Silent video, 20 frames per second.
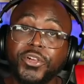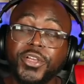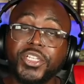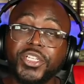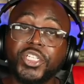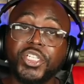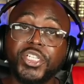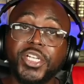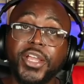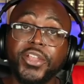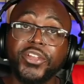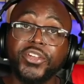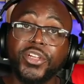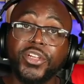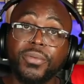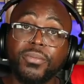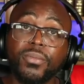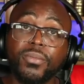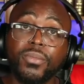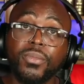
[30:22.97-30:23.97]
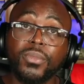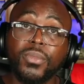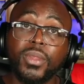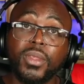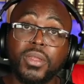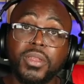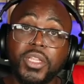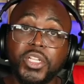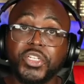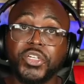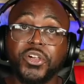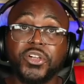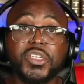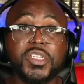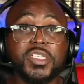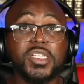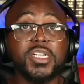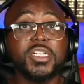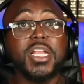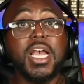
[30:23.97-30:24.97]
is changing, the church
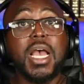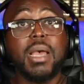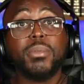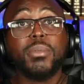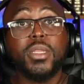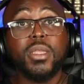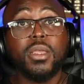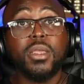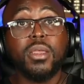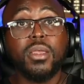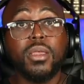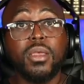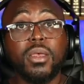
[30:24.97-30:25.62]
is adopting,